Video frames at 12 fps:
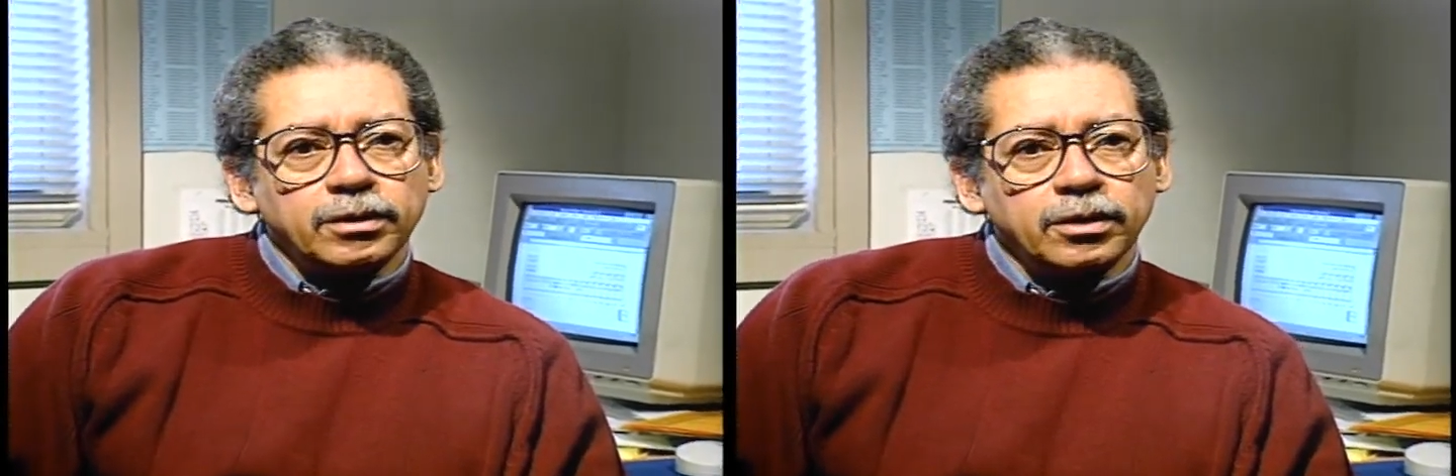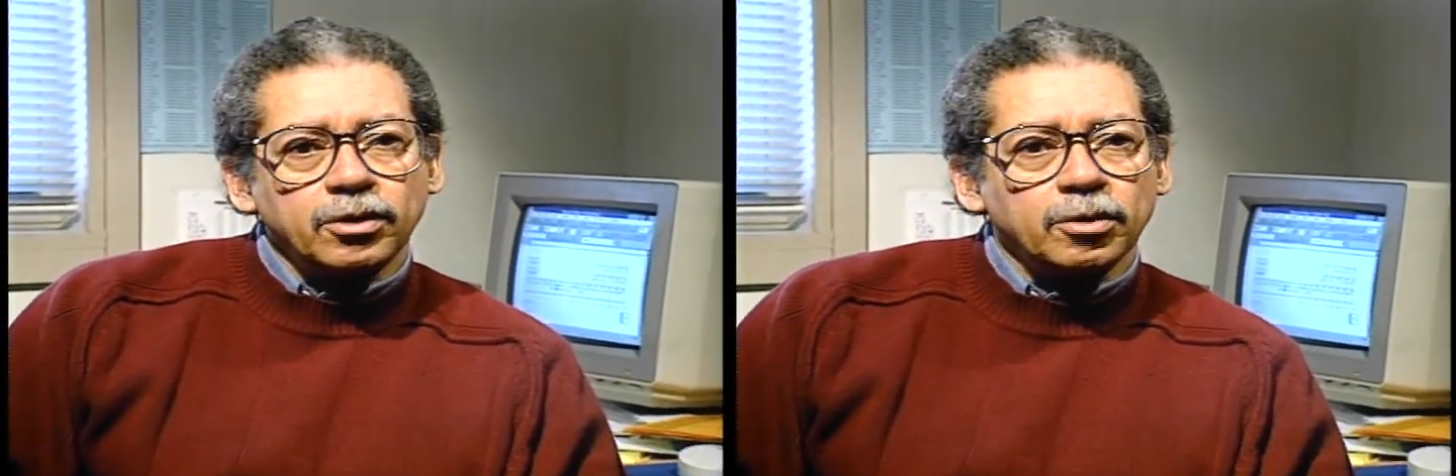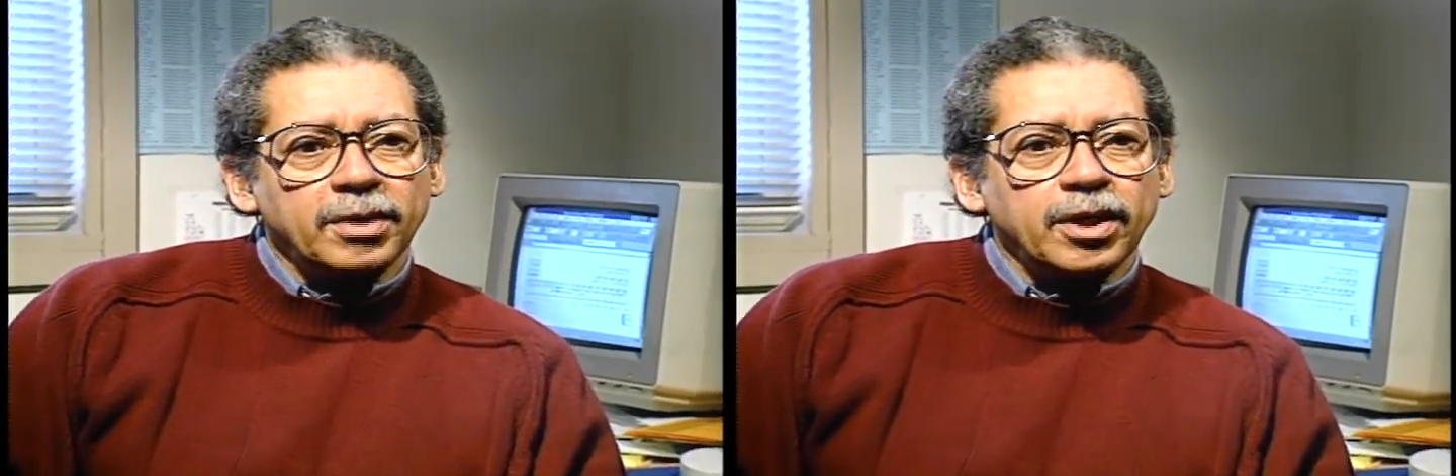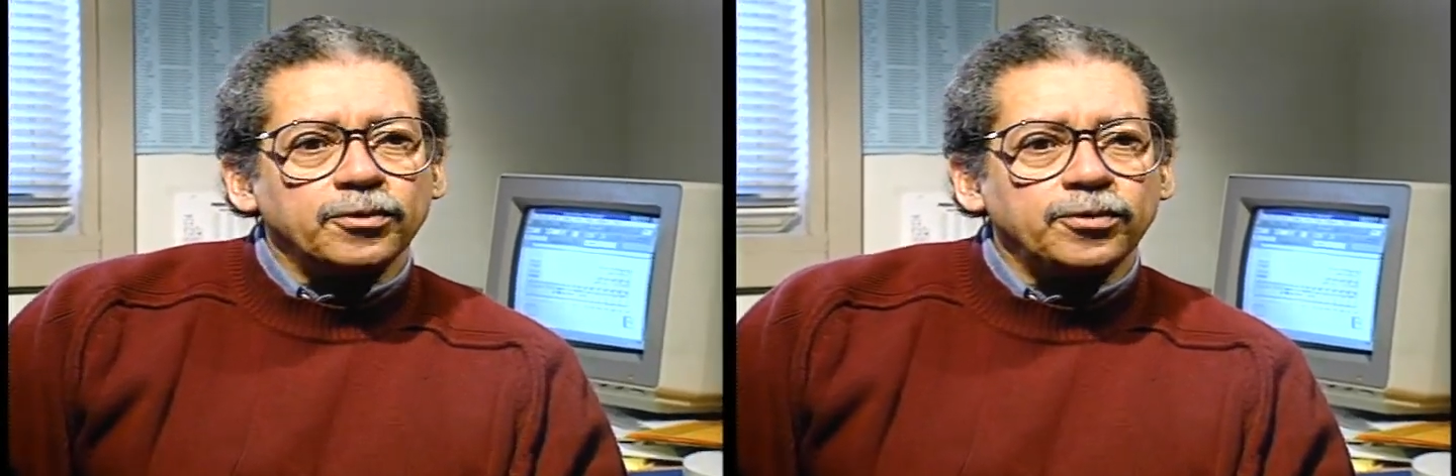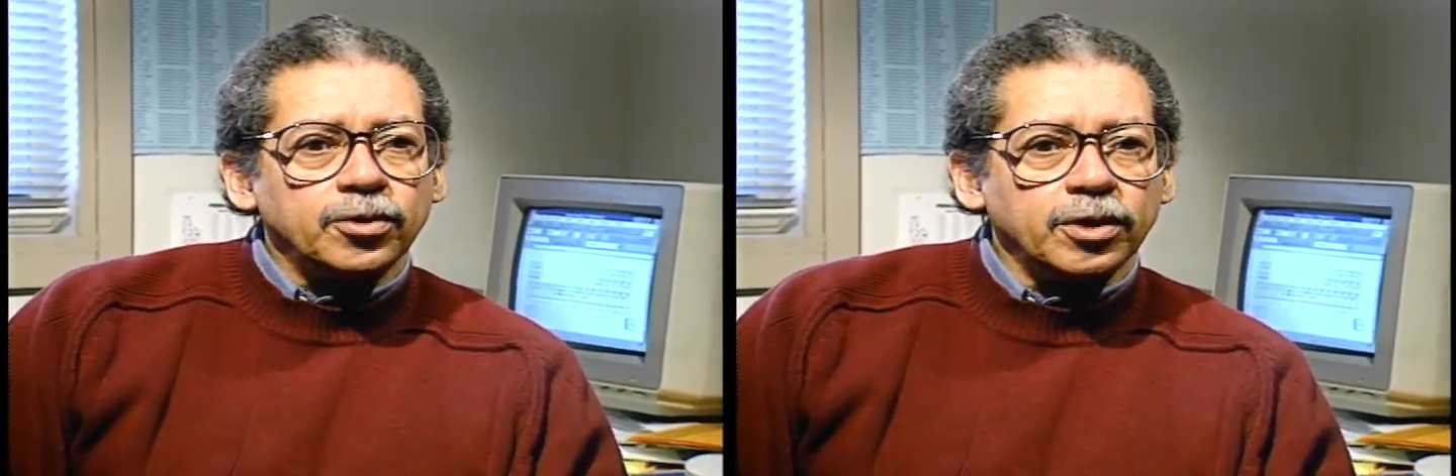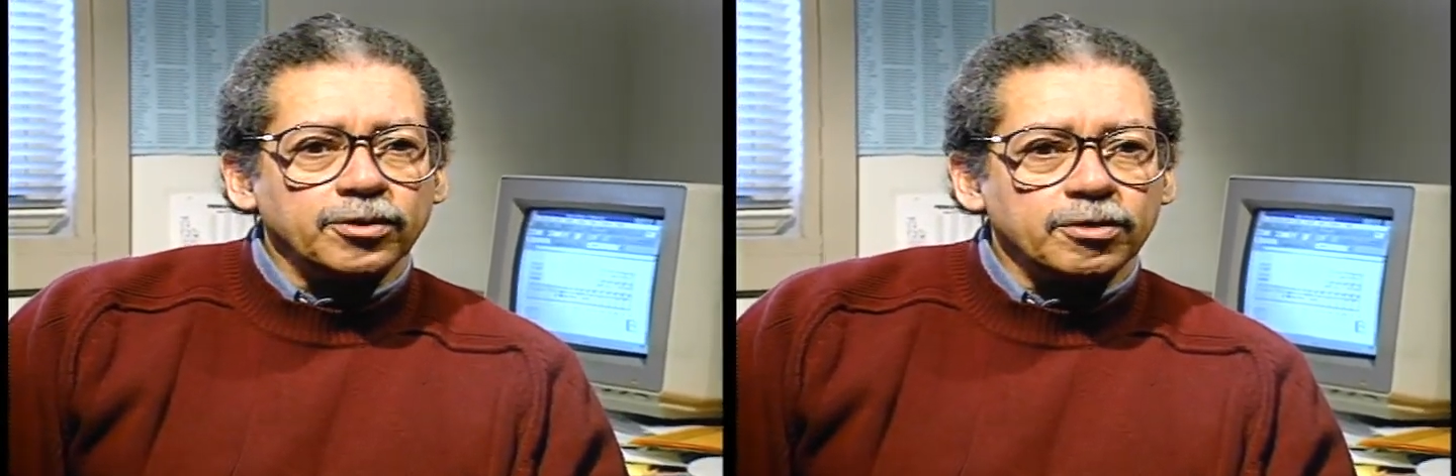are about
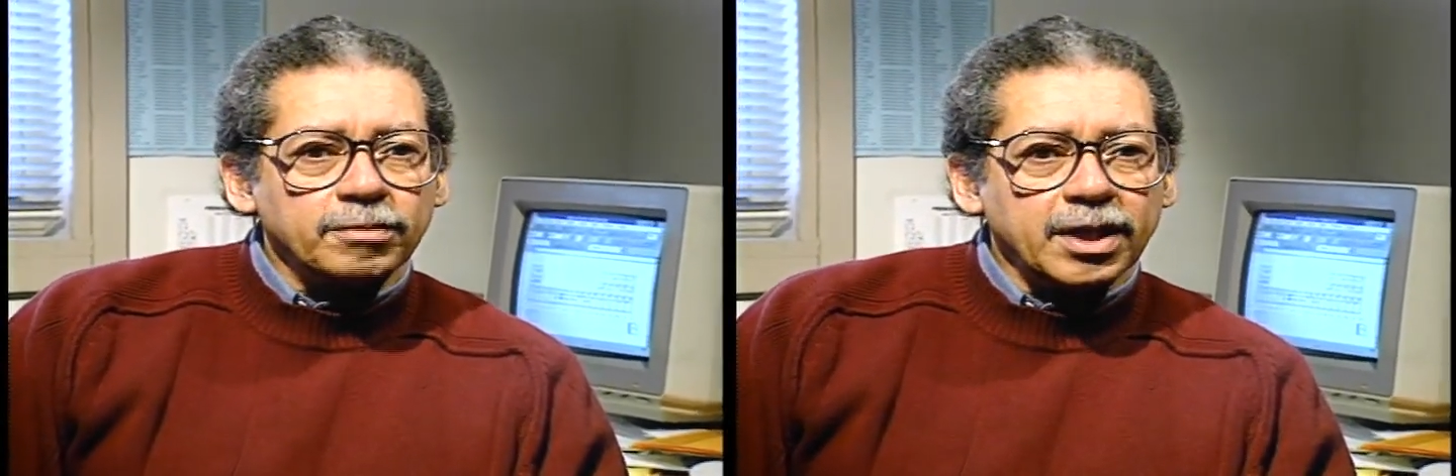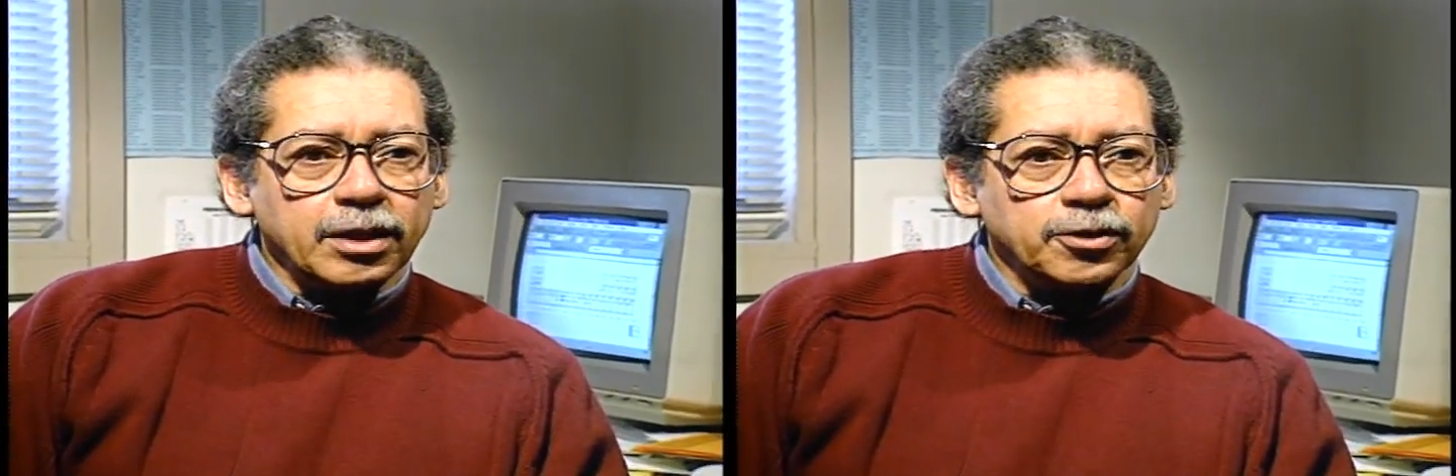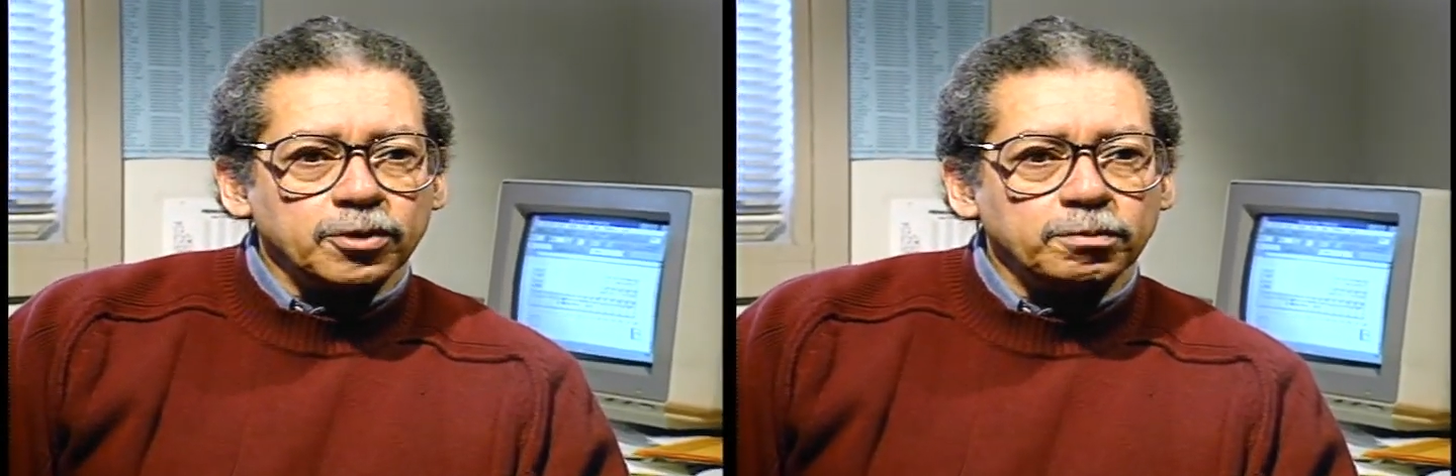400 miles